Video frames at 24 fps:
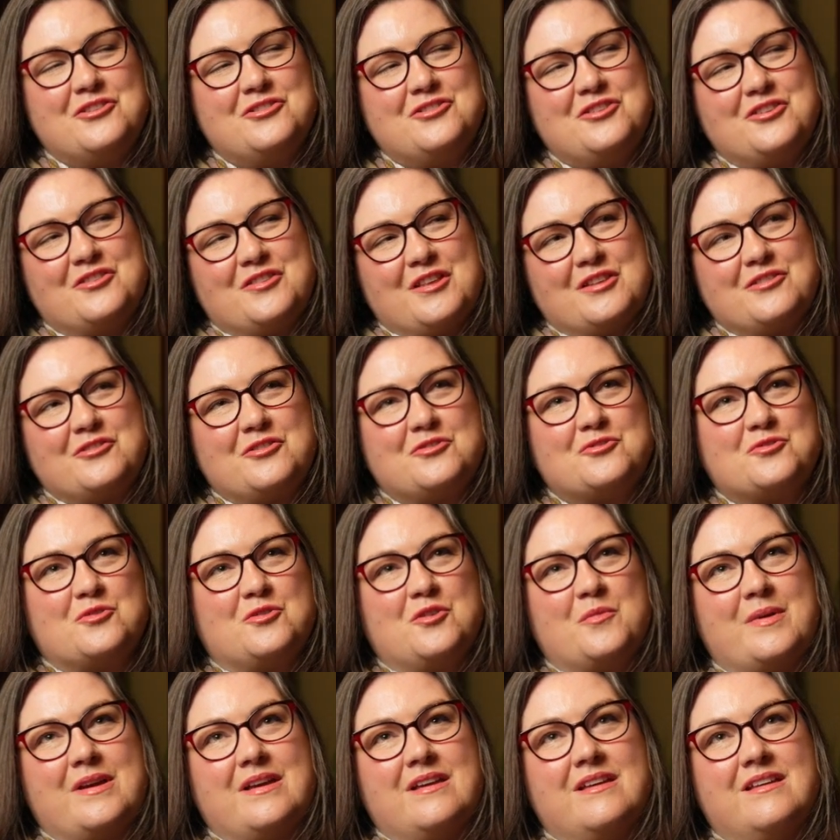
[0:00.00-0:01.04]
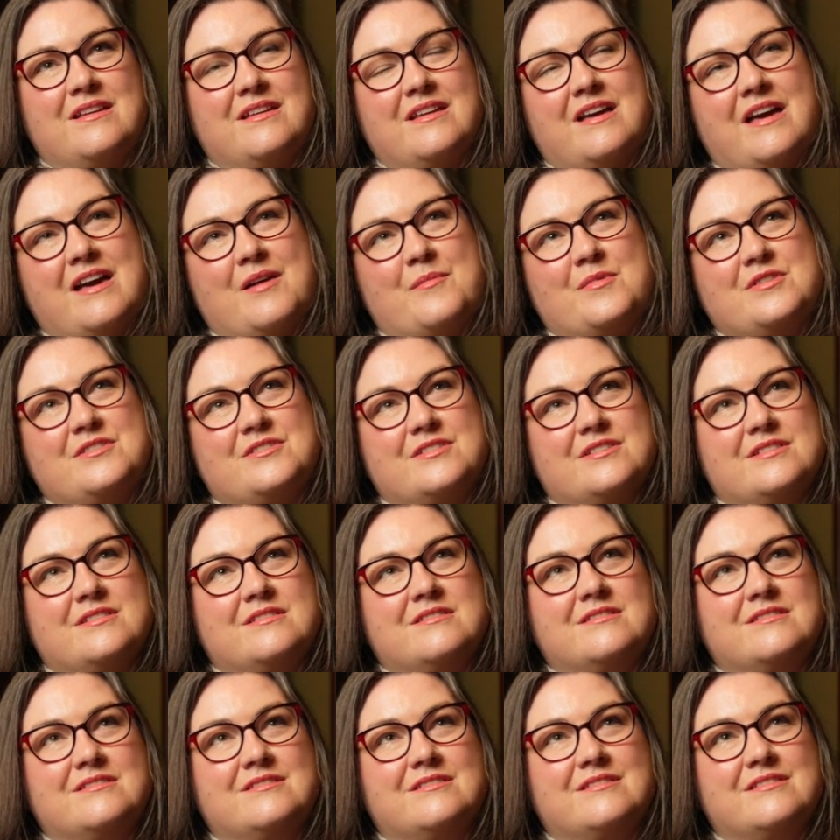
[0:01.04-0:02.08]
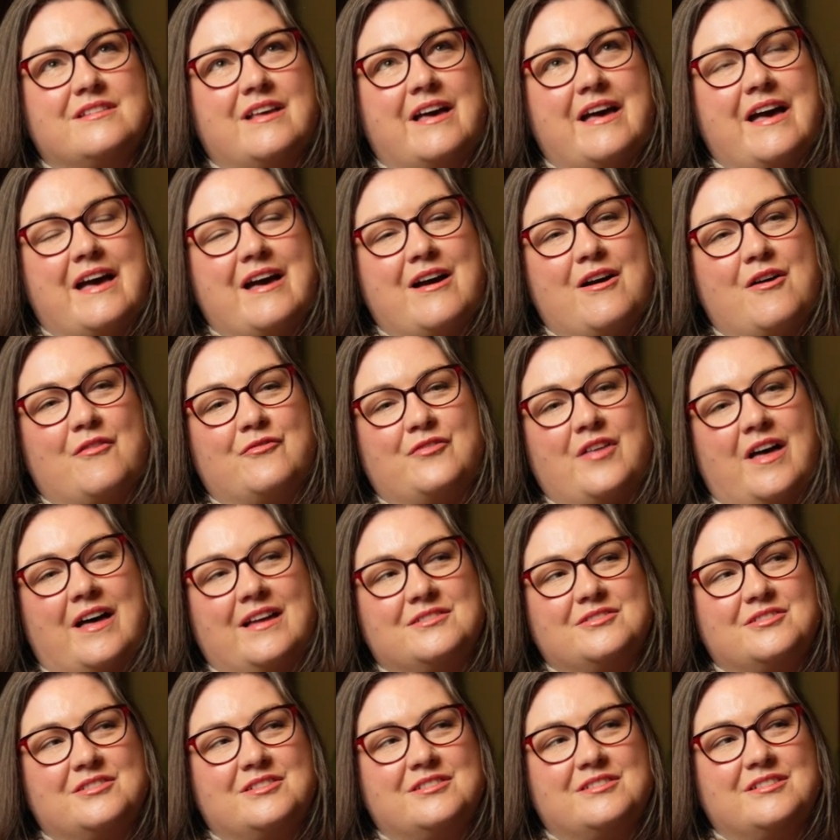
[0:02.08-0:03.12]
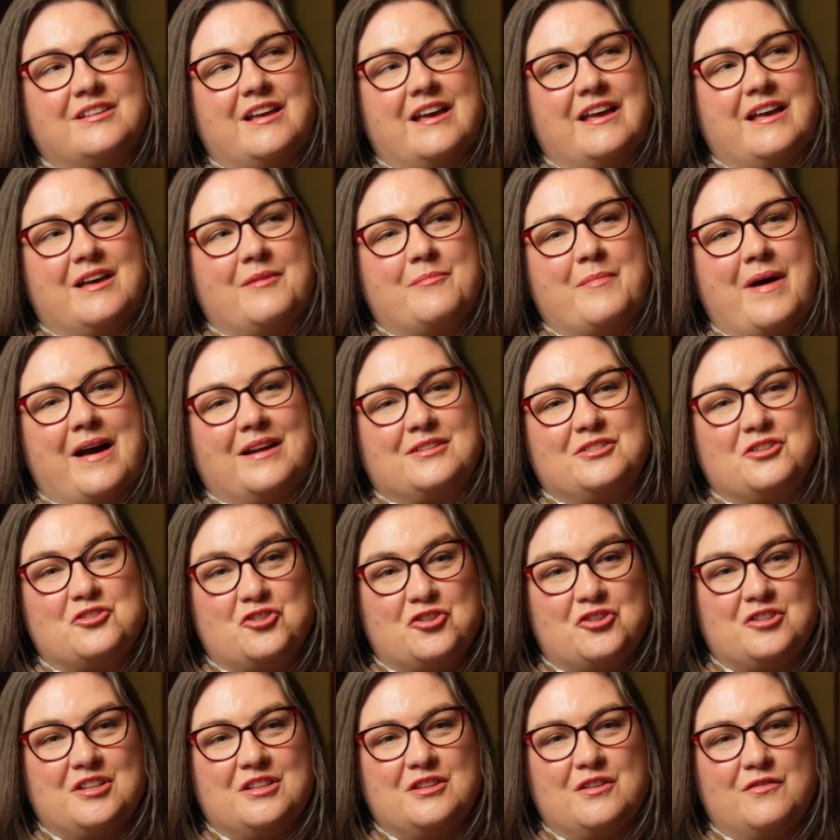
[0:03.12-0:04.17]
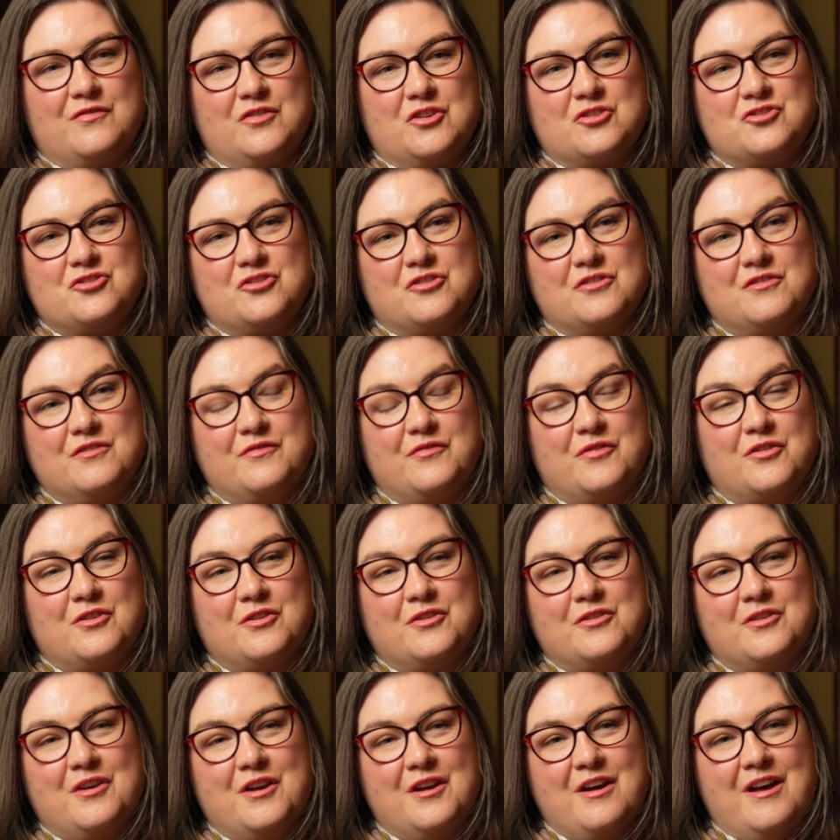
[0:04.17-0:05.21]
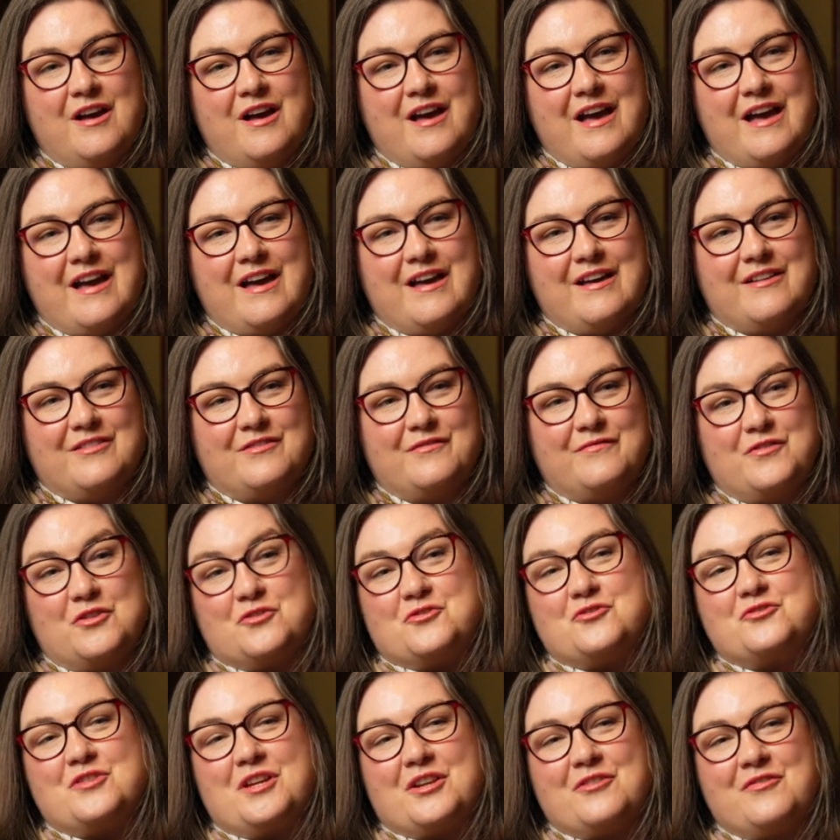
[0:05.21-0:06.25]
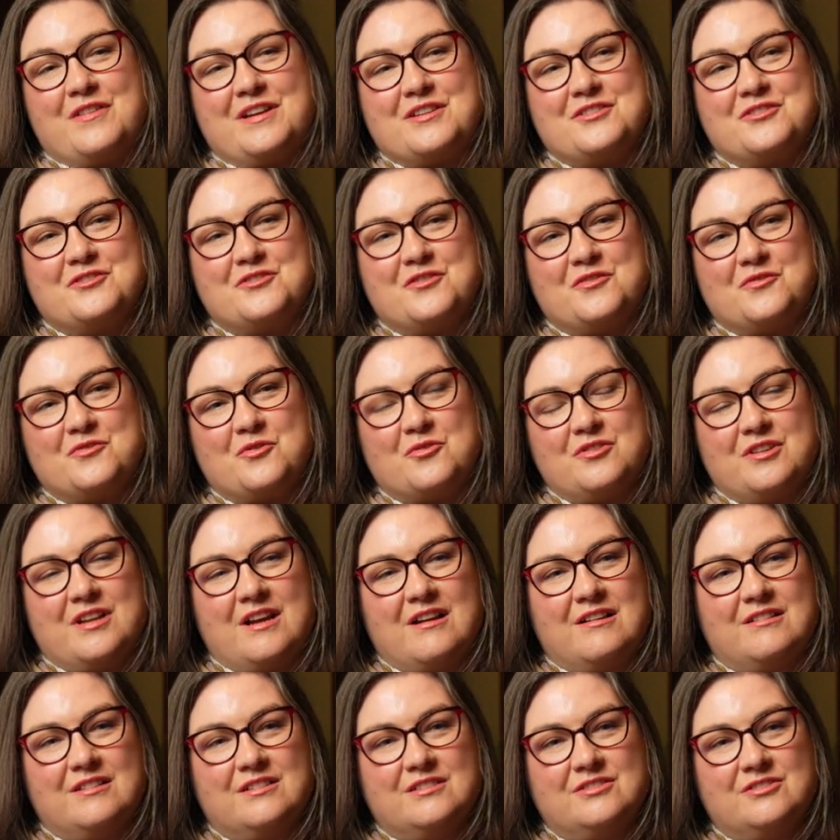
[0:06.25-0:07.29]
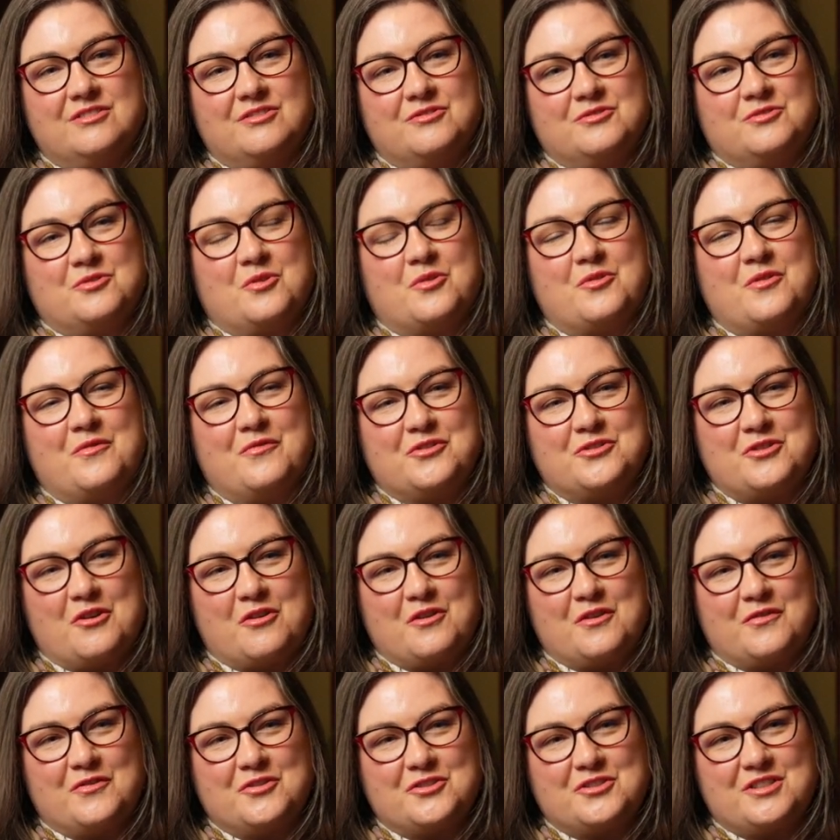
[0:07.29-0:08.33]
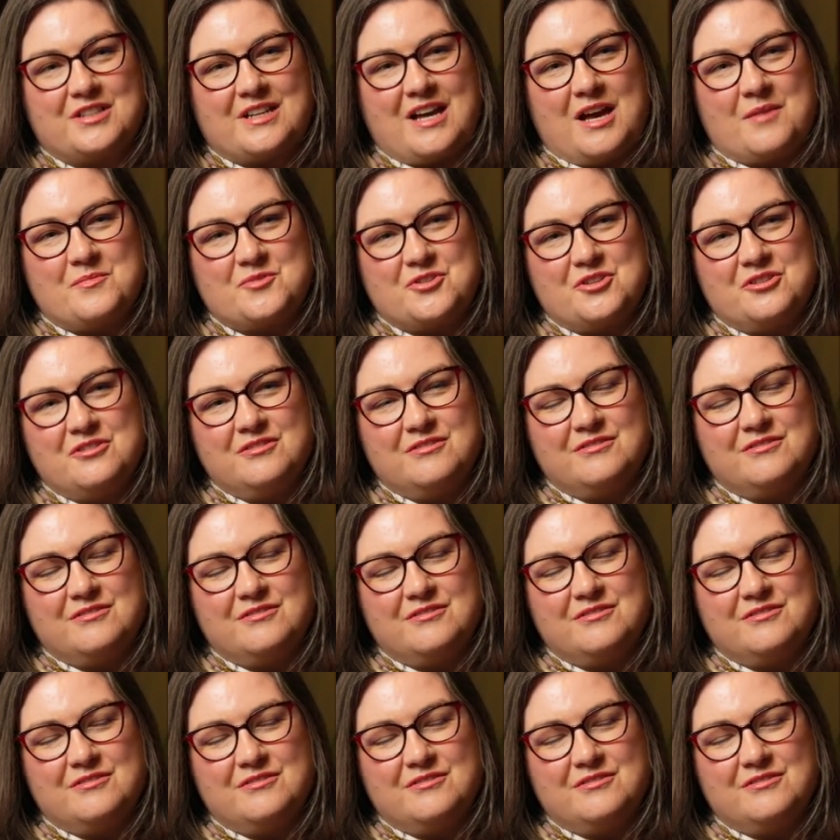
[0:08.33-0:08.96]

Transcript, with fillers: Do you think there's going to be images uh, of that uh, magnitude in the future for uh, future generations of Northern Ireland or Northern photographers to capture?